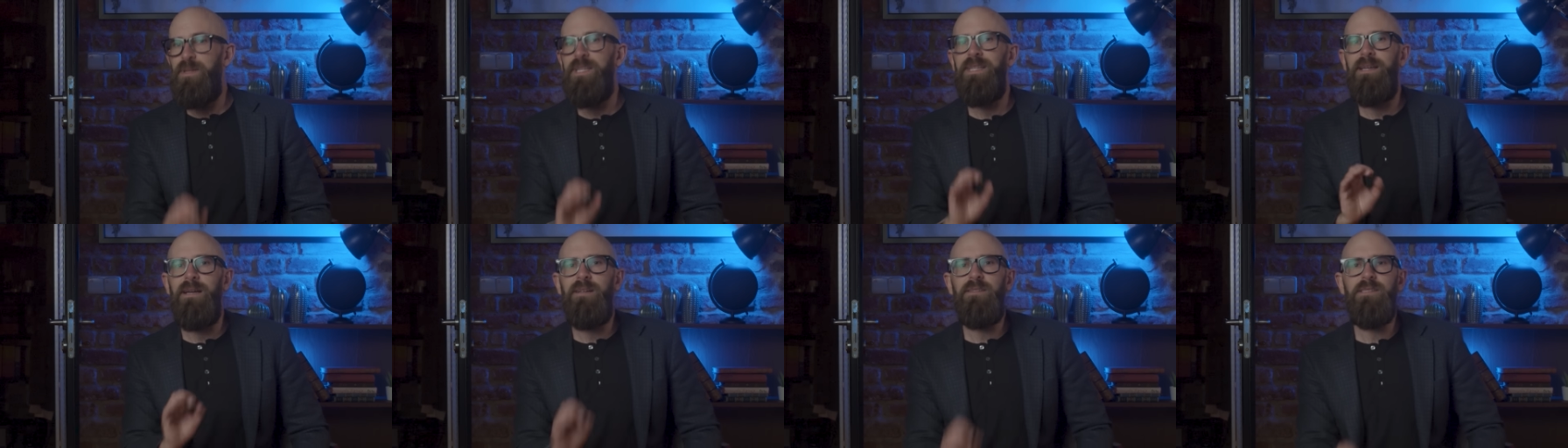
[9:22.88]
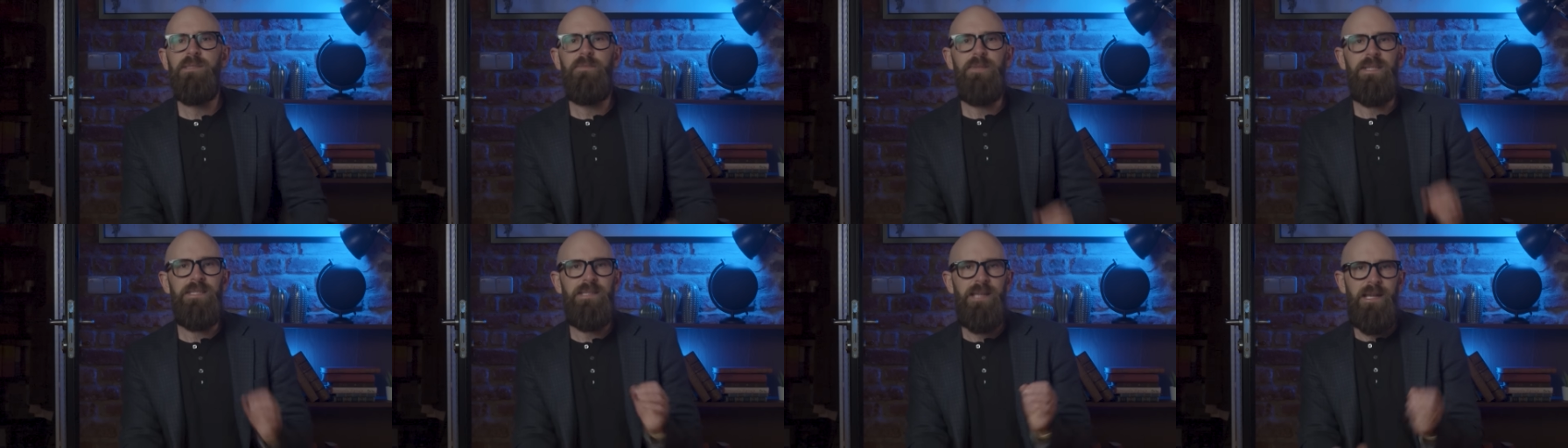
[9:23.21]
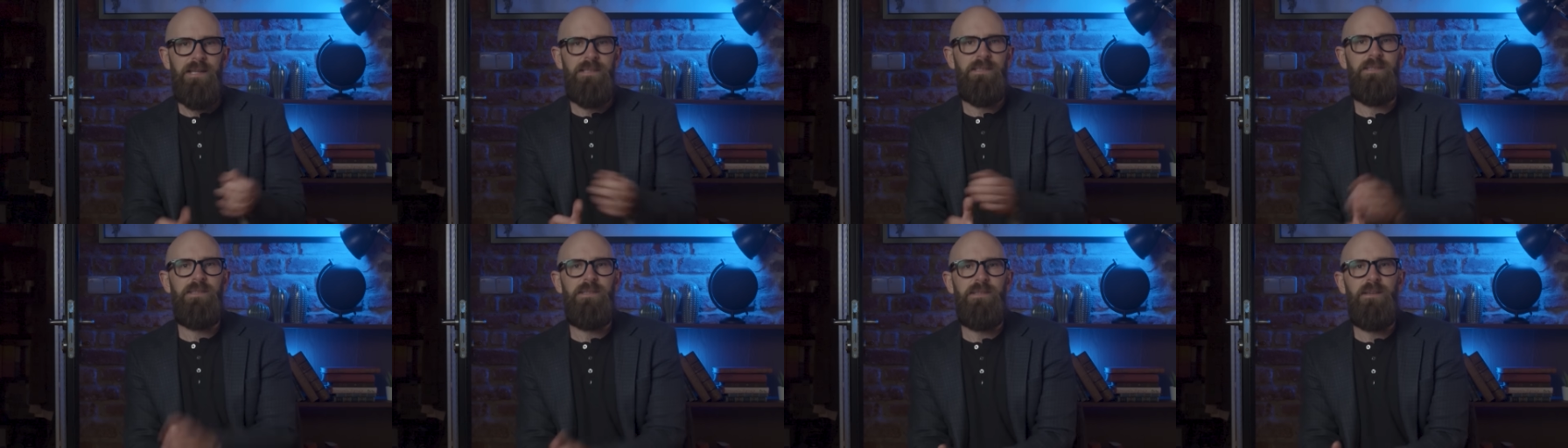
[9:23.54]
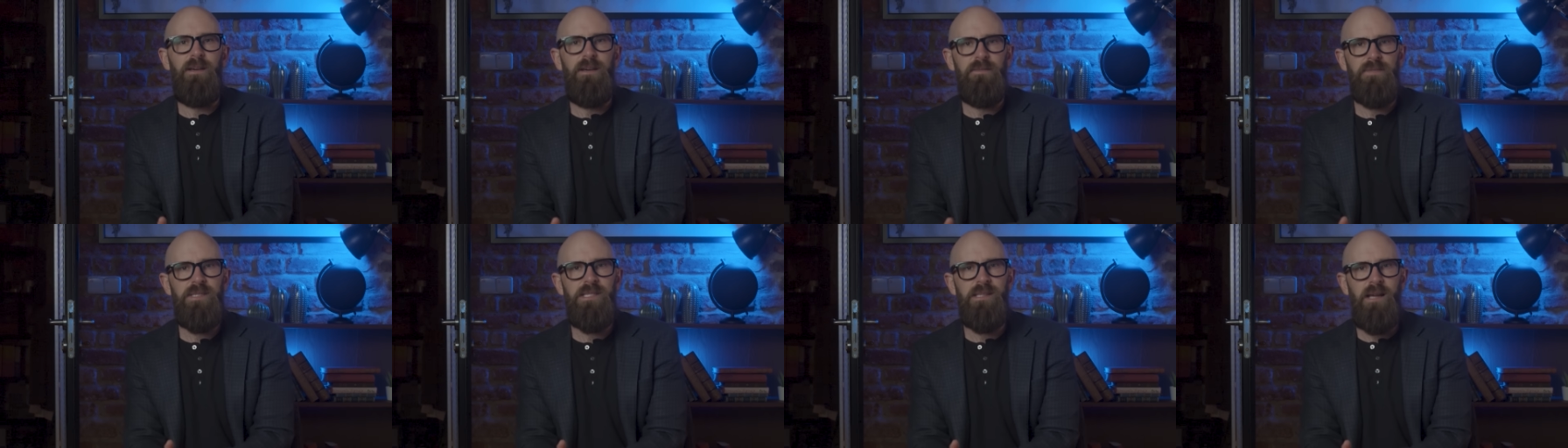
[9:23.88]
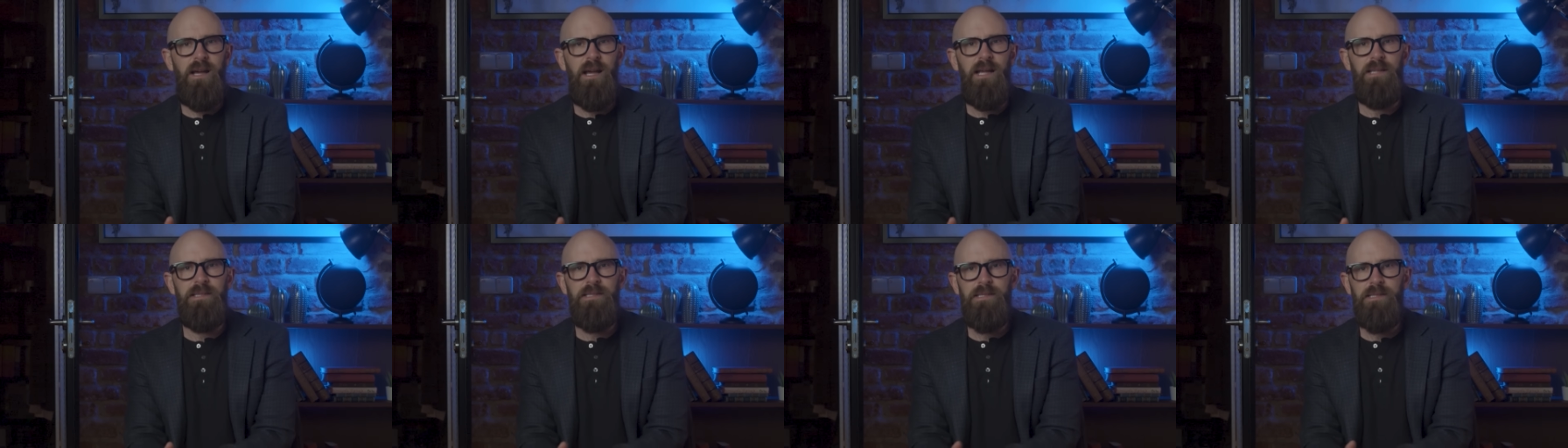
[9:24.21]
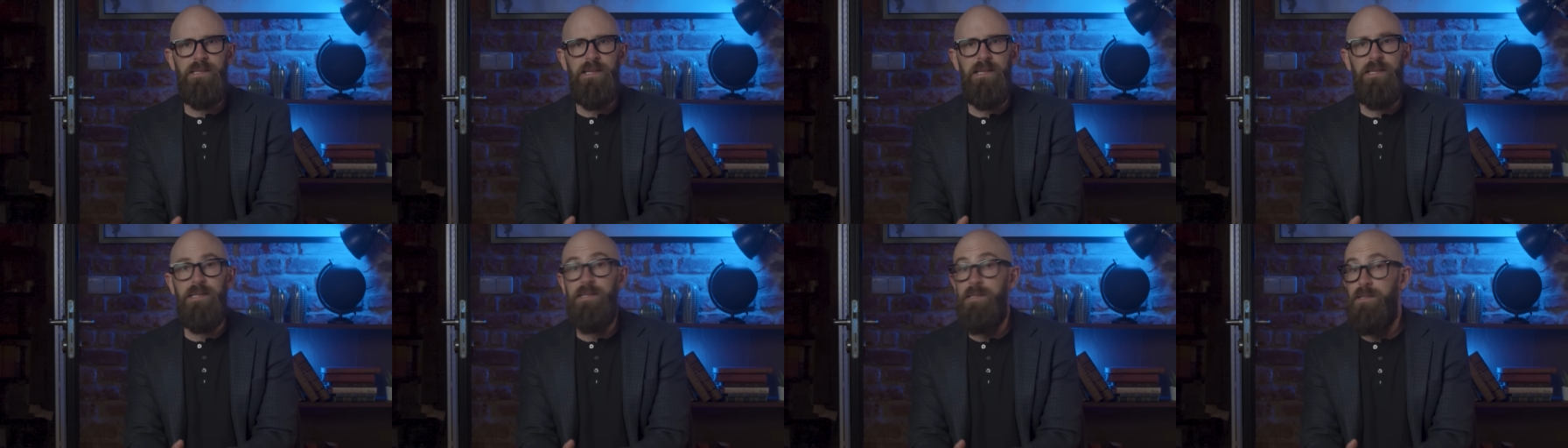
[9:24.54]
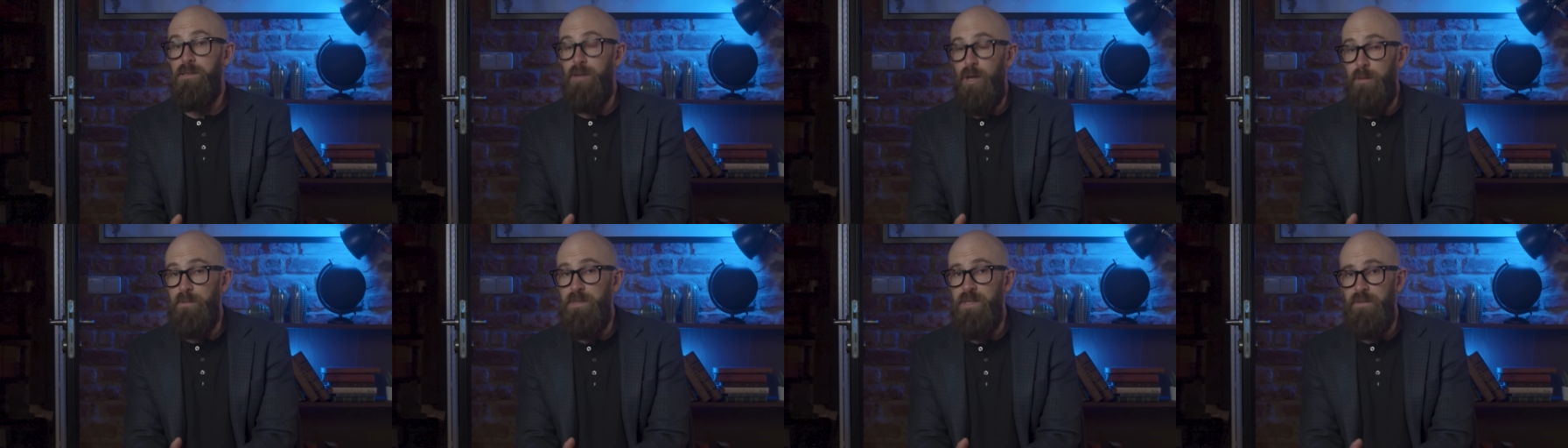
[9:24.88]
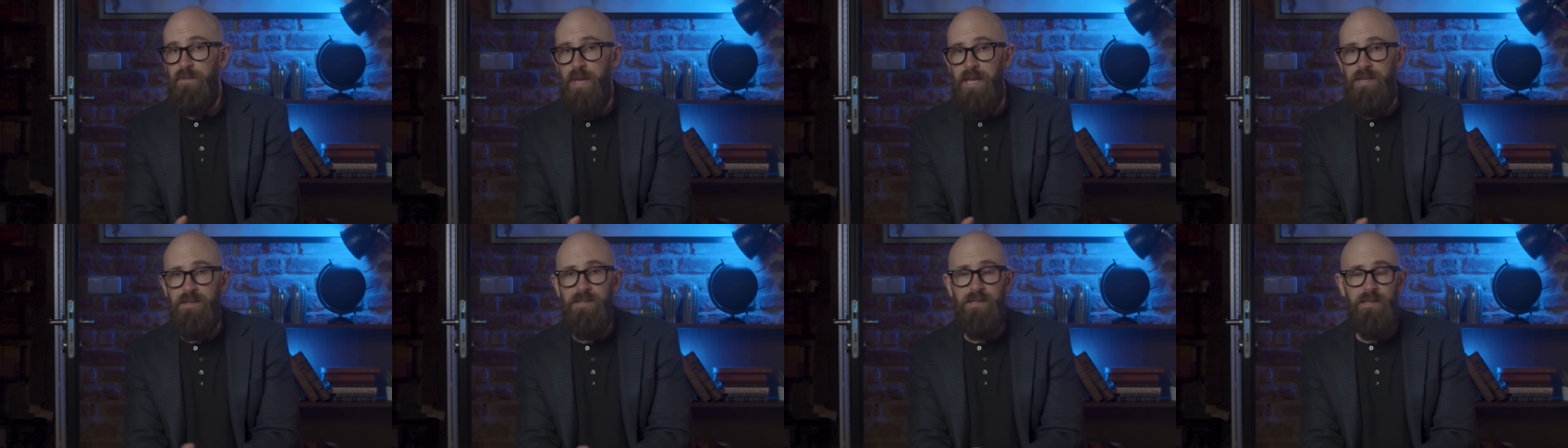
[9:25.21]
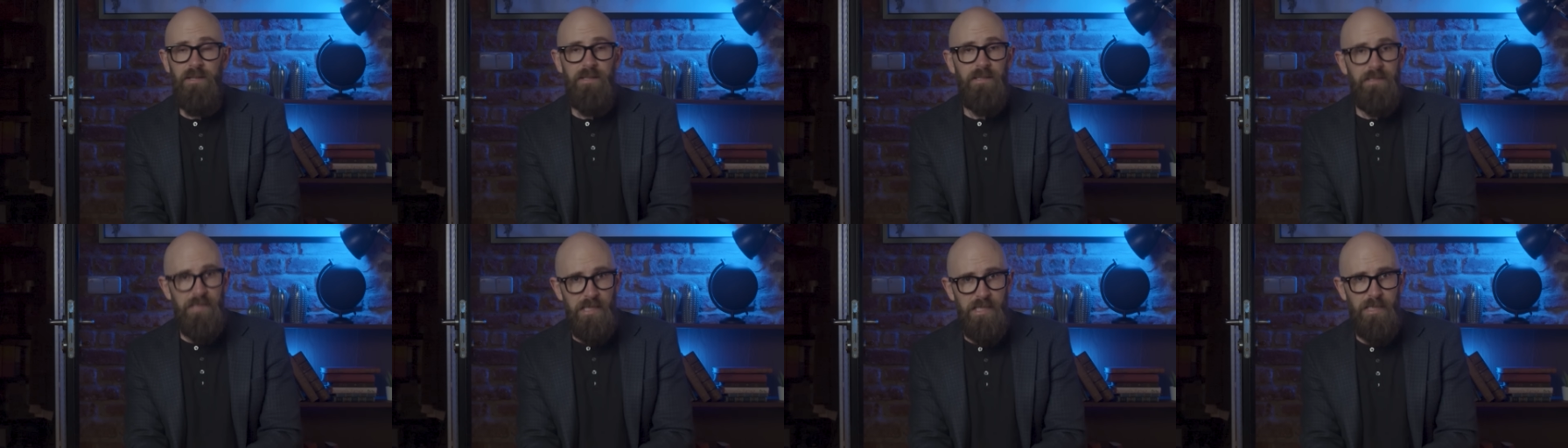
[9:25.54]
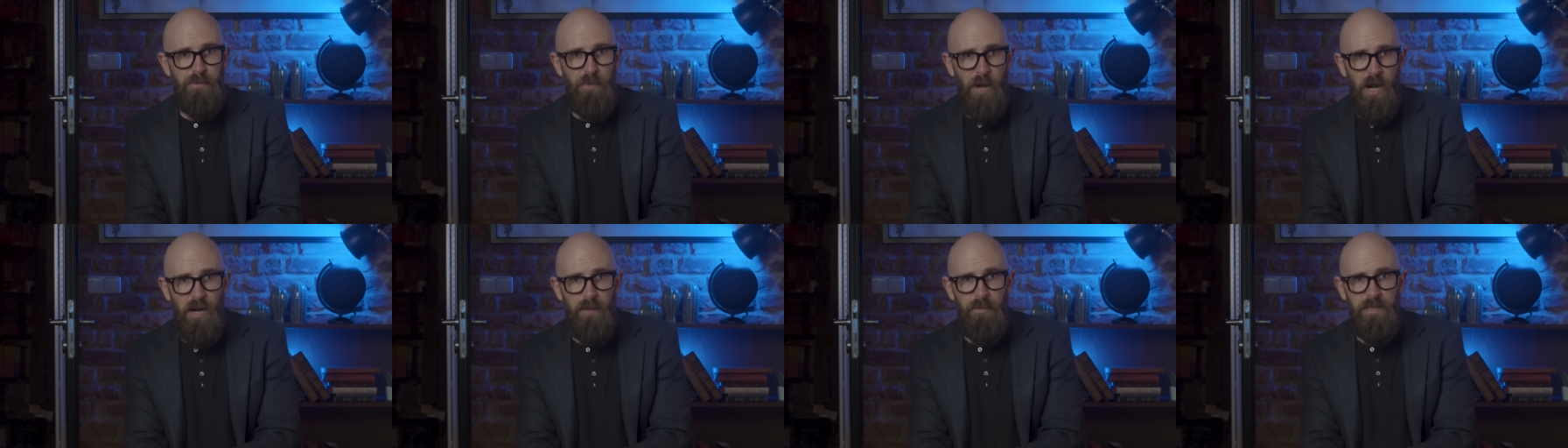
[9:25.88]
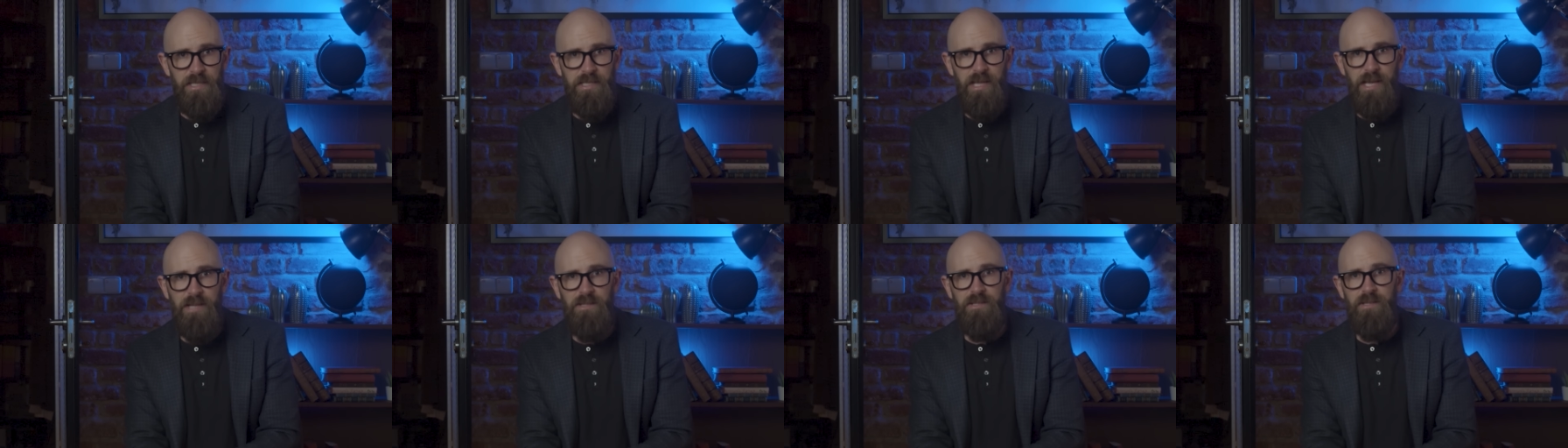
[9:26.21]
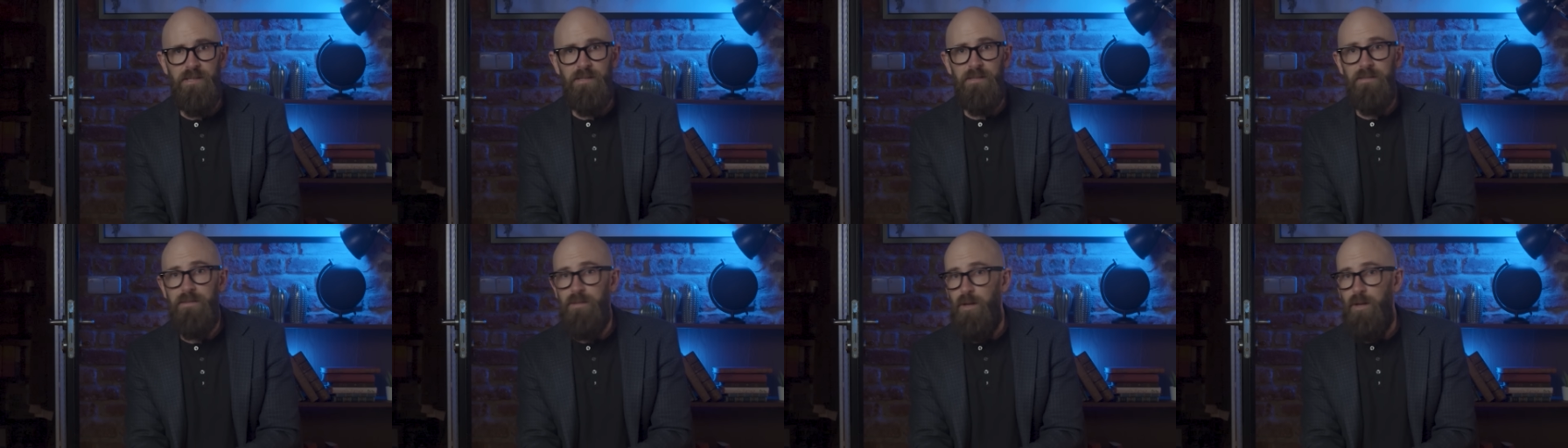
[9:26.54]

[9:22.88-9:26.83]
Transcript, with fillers: But the ultimate test of science is observation and experimentation,